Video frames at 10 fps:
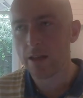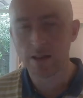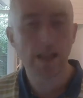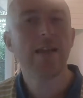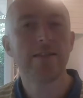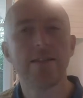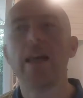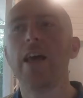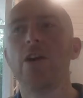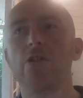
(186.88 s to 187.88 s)
last
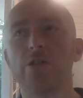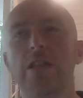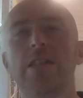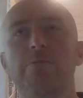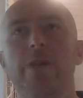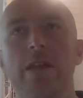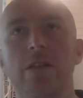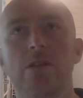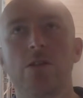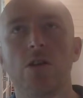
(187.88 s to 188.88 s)
day on this
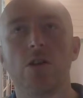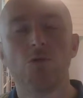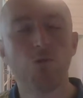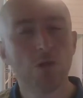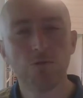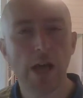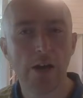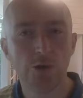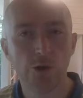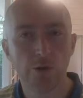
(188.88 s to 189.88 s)
planet, what would
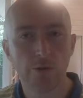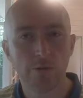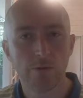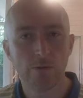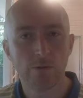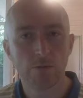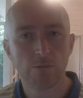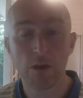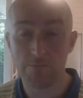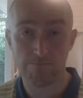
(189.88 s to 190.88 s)
I do?
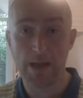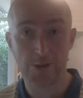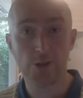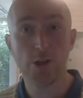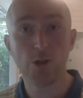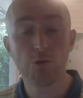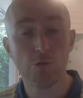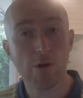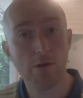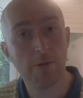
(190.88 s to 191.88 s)
Well, I certainly
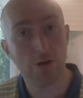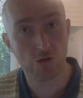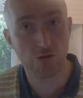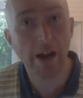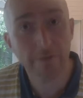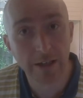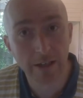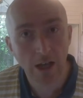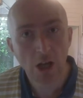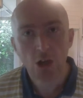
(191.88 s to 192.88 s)
wouldn't worry about
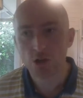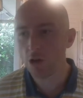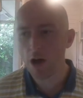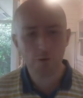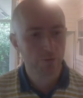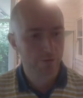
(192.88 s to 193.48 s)
traffic. So I